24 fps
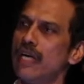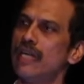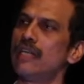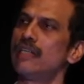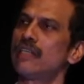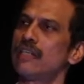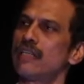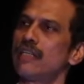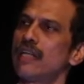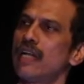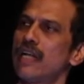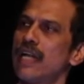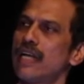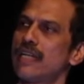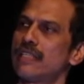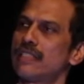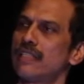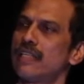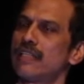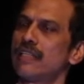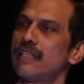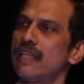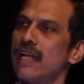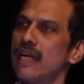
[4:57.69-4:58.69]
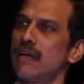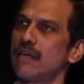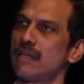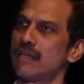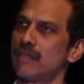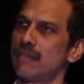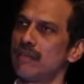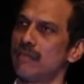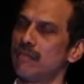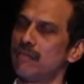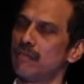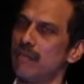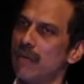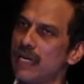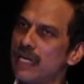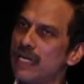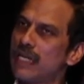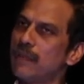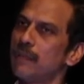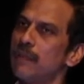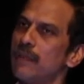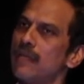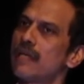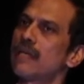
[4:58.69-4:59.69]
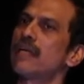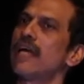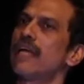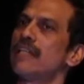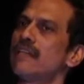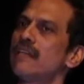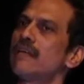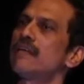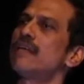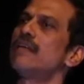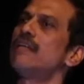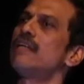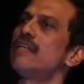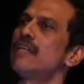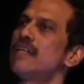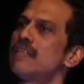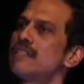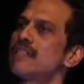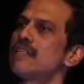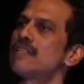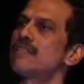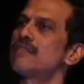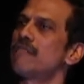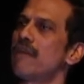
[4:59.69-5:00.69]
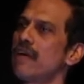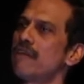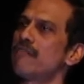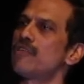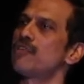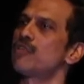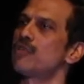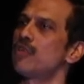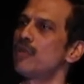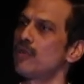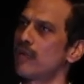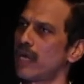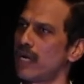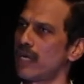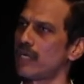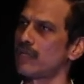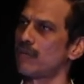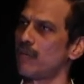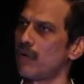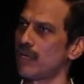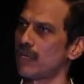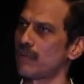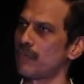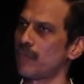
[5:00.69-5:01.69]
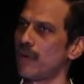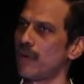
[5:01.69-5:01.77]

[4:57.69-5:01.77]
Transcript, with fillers: internalize that there are multiple ethical reasons why we should look at the water